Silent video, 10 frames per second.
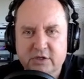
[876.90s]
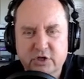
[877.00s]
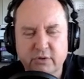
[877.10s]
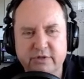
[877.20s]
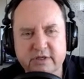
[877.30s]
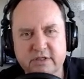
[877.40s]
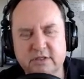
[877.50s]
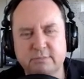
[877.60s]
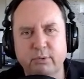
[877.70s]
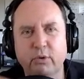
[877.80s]
So this
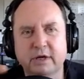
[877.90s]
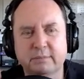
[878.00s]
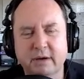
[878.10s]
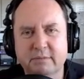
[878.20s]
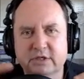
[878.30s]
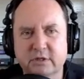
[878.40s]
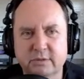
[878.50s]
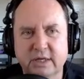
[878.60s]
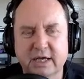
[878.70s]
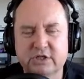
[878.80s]
is the point about
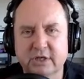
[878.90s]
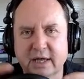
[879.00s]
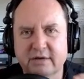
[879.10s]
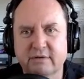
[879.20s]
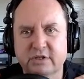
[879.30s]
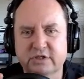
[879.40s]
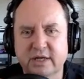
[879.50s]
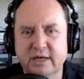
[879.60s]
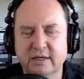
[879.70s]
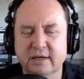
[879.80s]
miscommunication, lack of
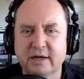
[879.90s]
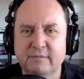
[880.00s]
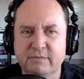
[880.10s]
understanding.